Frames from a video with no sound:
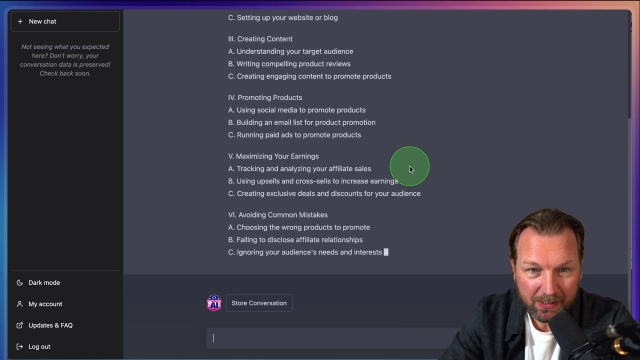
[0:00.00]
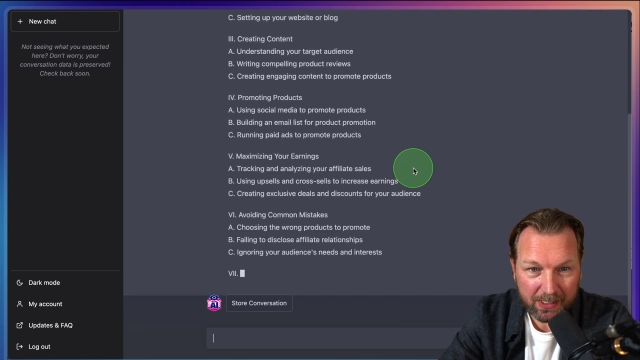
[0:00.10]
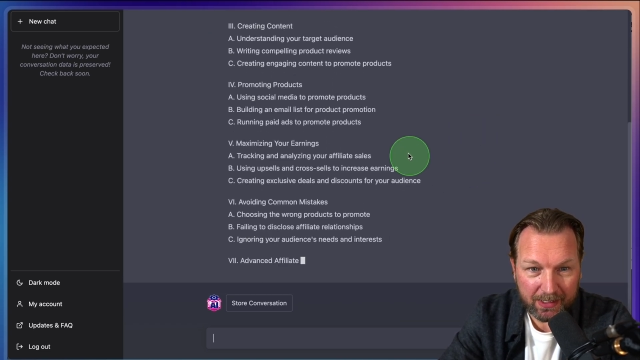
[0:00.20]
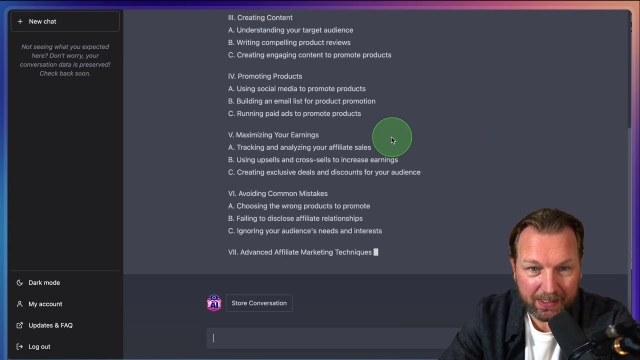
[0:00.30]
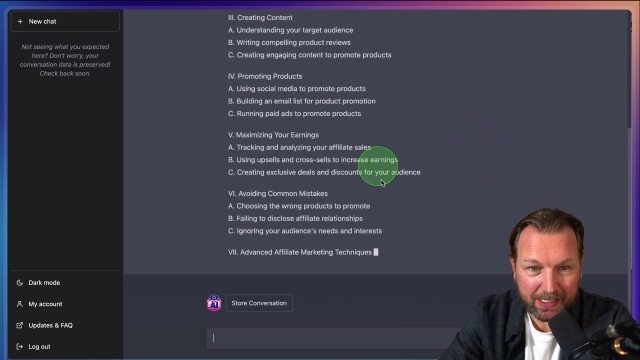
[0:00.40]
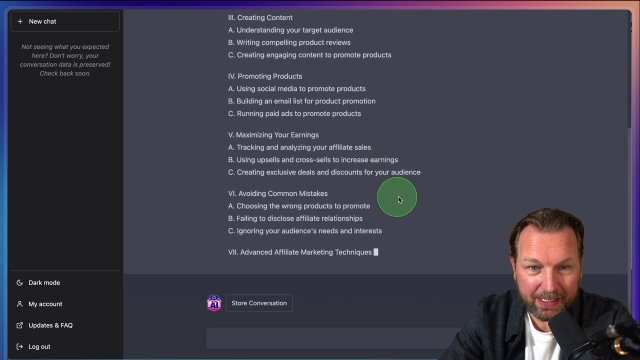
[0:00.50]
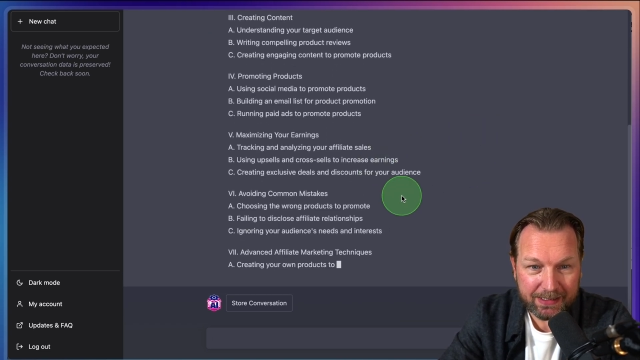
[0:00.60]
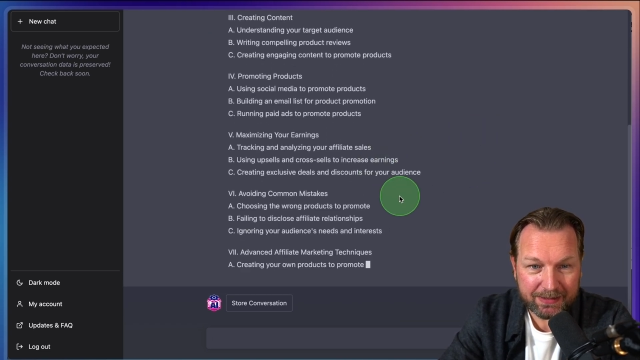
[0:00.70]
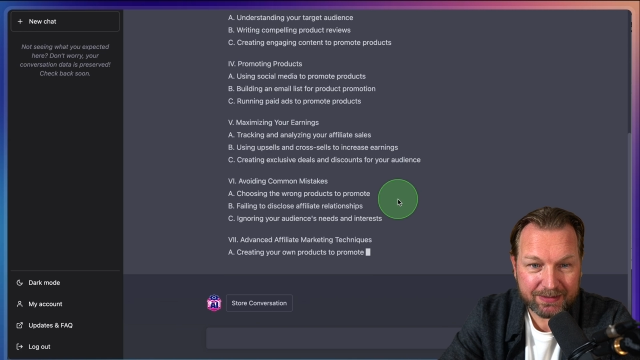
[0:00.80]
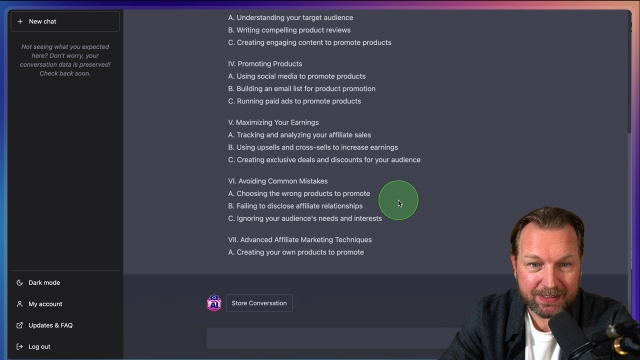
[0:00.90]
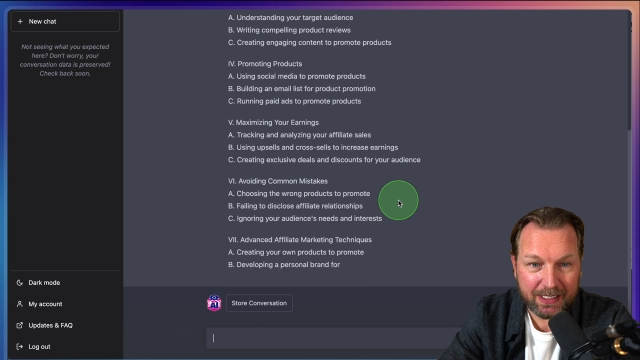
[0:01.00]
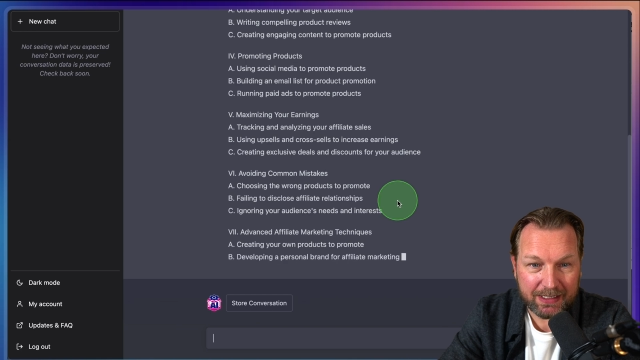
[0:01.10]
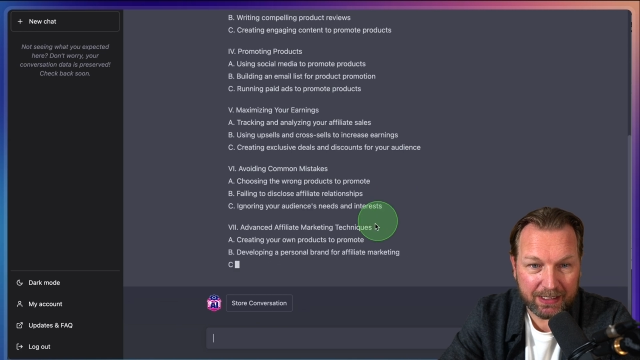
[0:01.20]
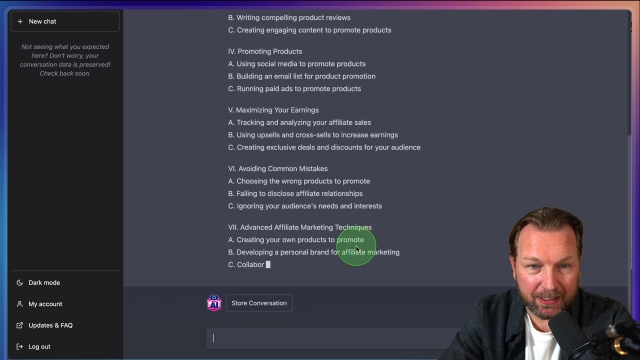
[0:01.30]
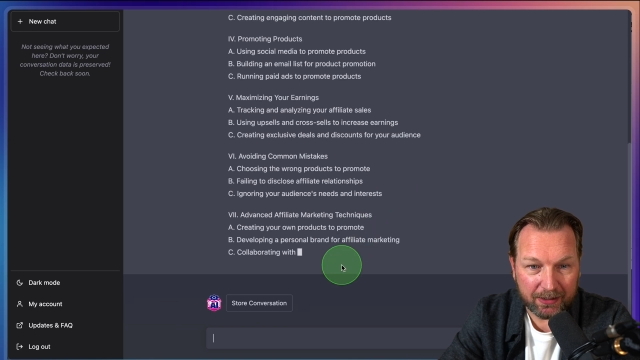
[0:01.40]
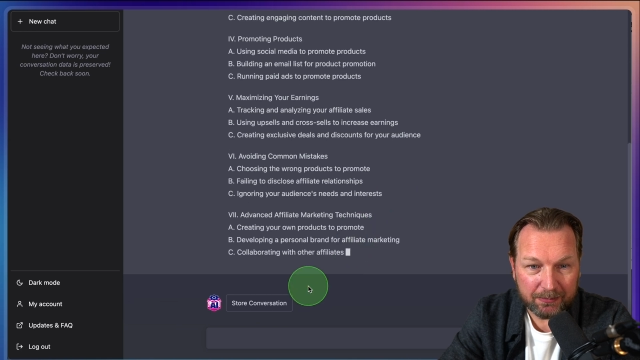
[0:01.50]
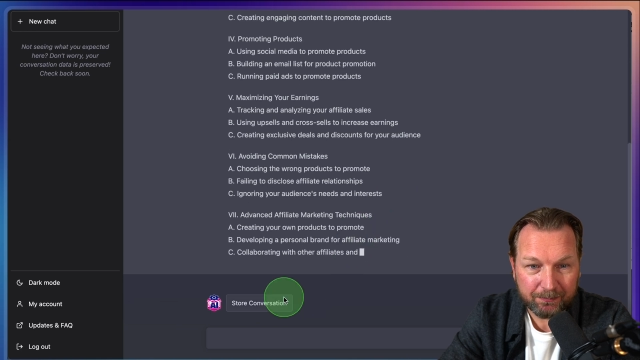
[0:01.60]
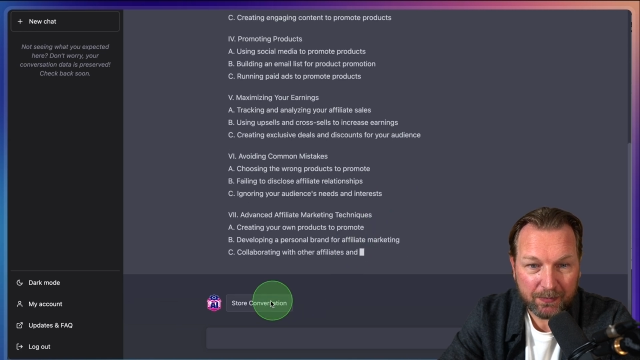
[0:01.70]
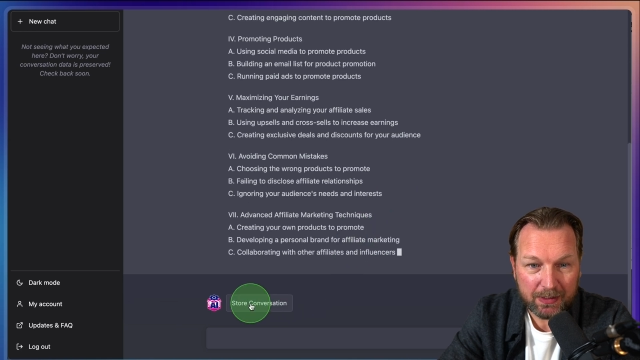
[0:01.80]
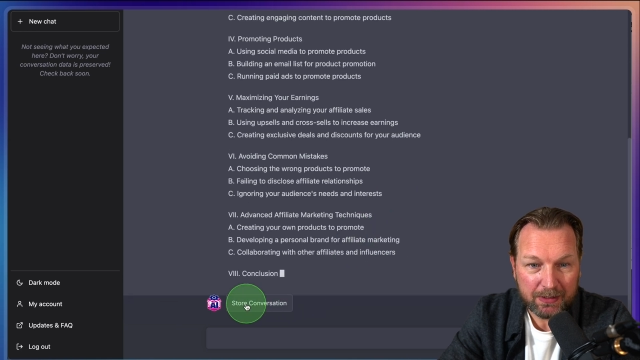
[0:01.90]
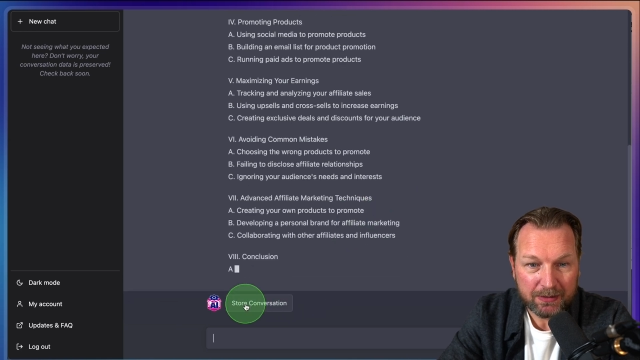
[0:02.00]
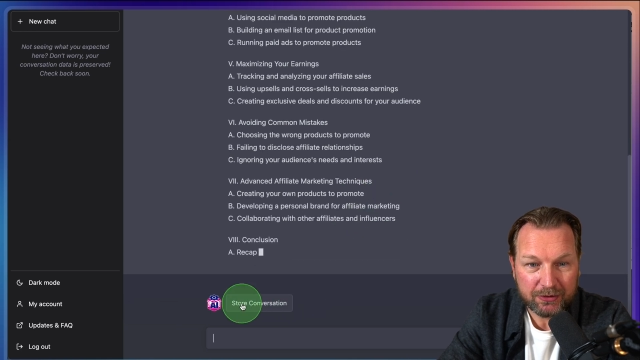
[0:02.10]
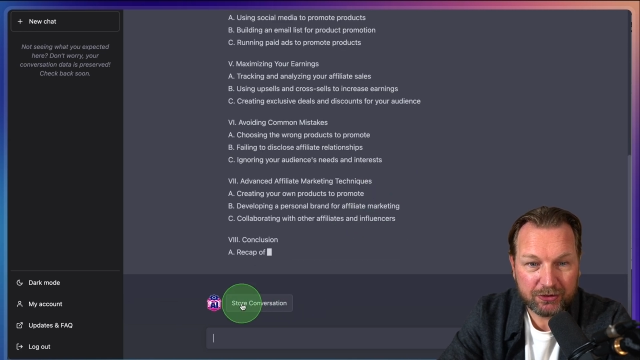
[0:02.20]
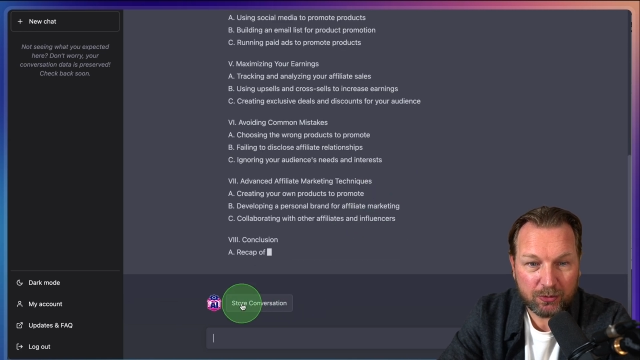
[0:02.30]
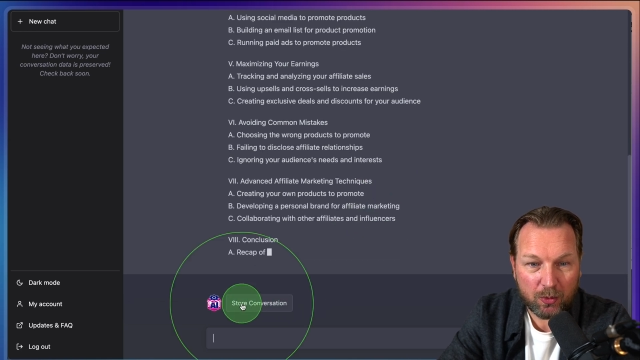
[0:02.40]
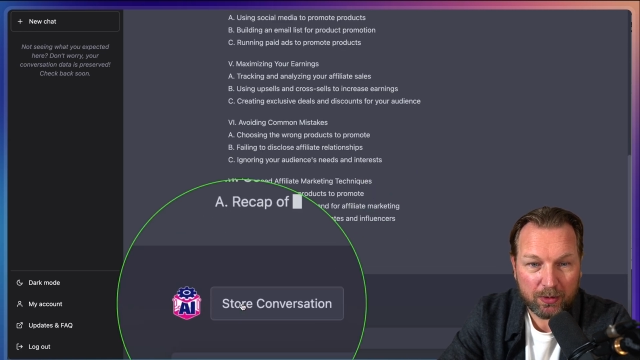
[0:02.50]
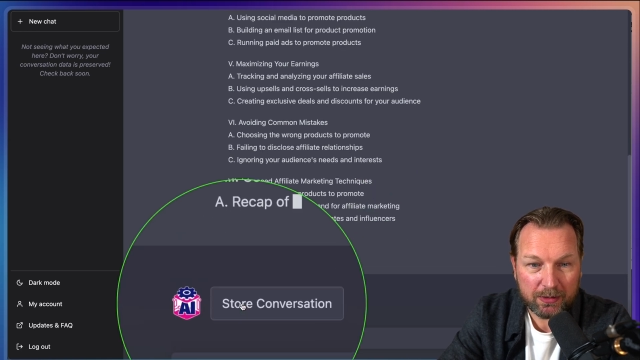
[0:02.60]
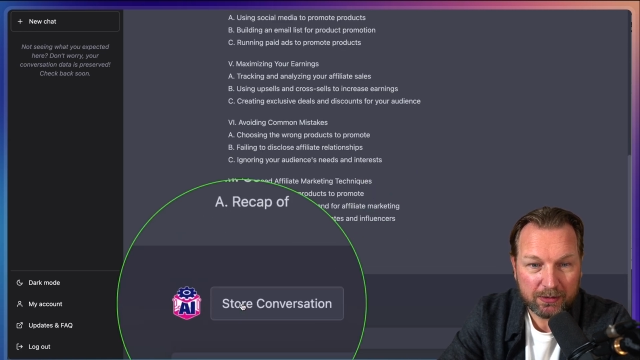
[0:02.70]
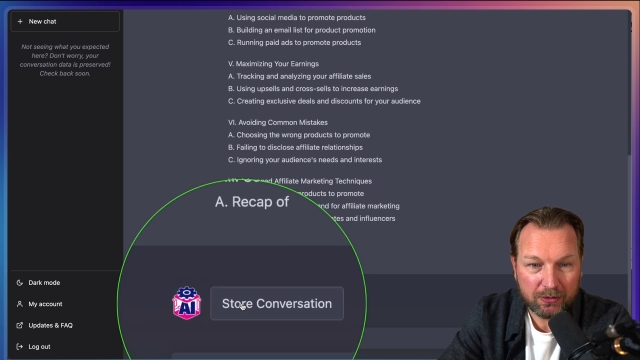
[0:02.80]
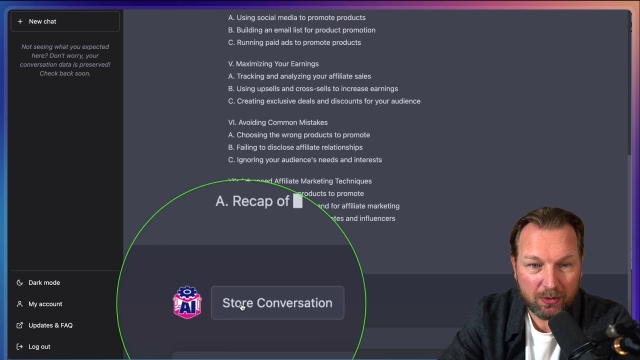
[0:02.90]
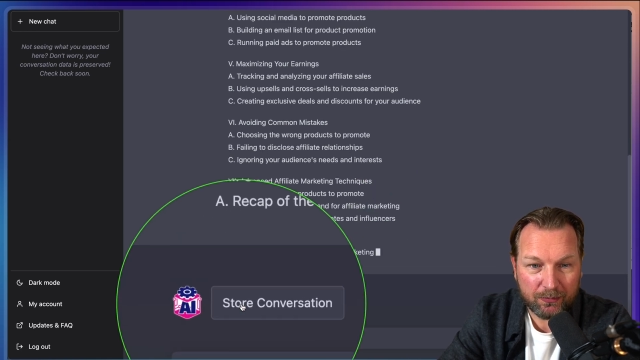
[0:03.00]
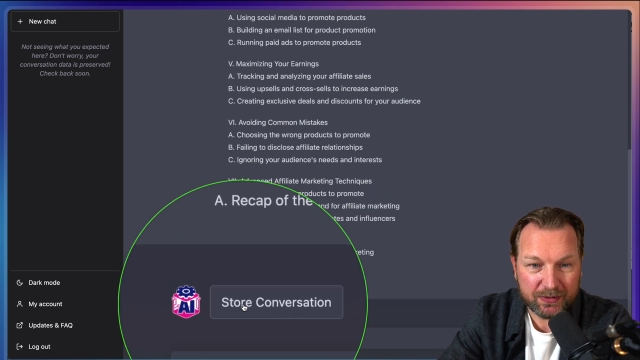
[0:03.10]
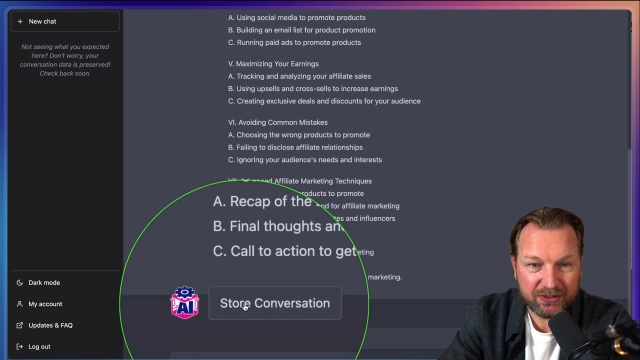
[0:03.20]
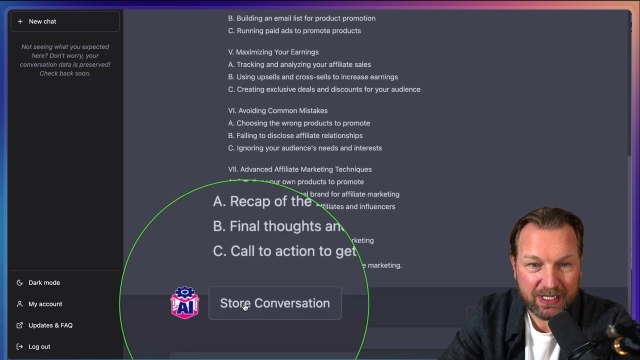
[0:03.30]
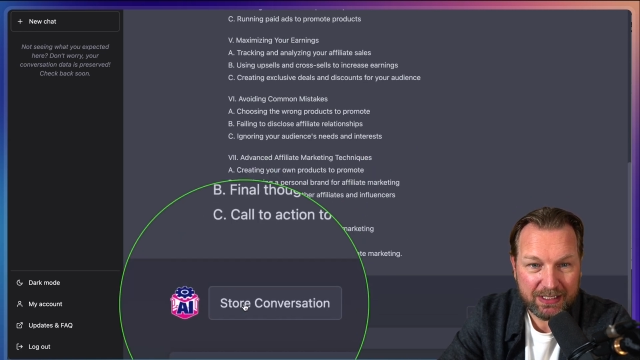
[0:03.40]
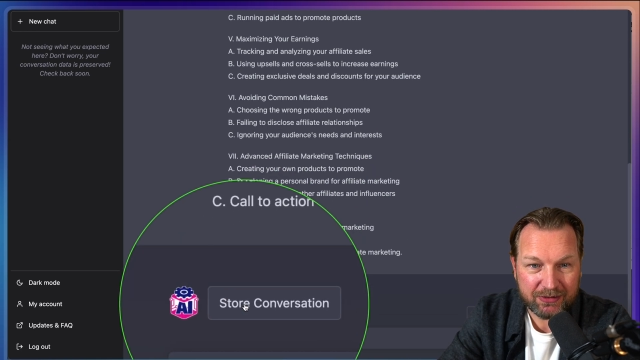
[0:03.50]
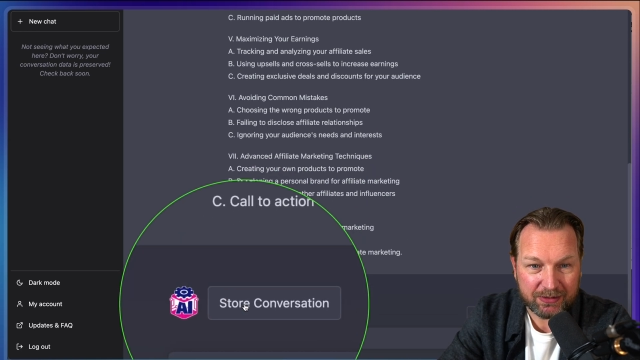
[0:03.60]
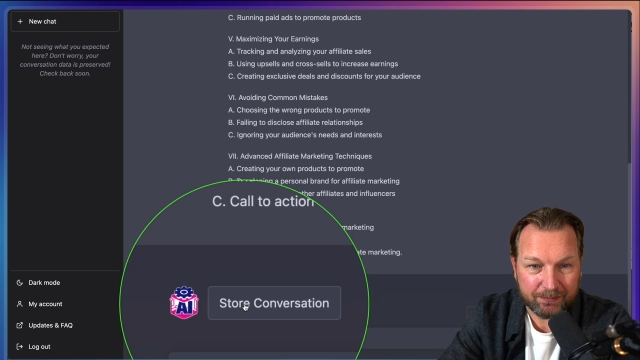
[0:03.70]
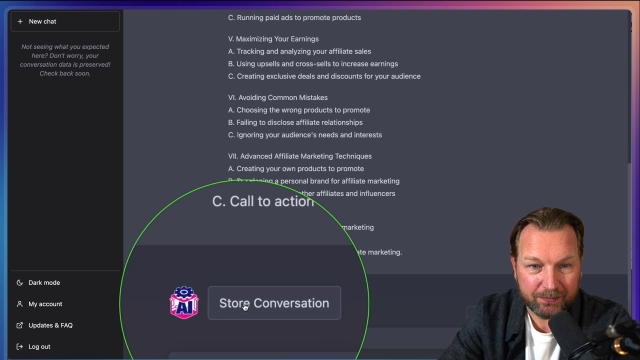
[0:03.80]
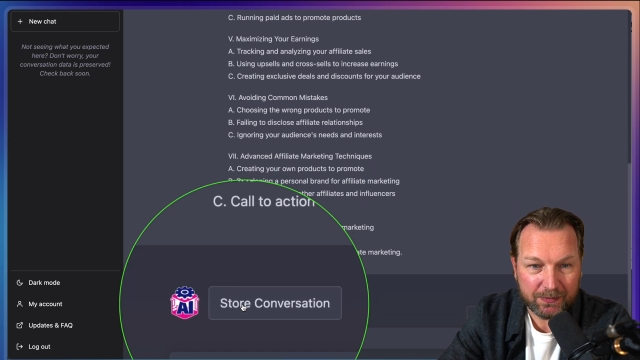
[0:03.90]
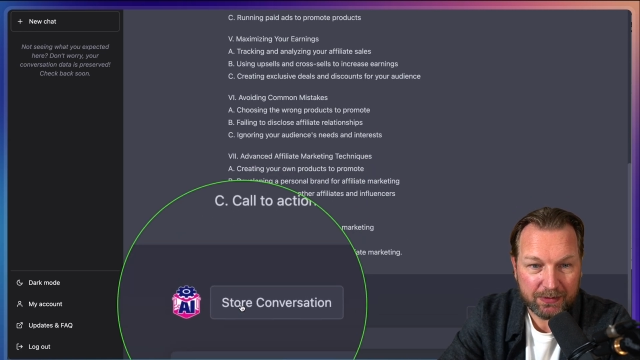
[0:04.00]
I can say here, store conversation.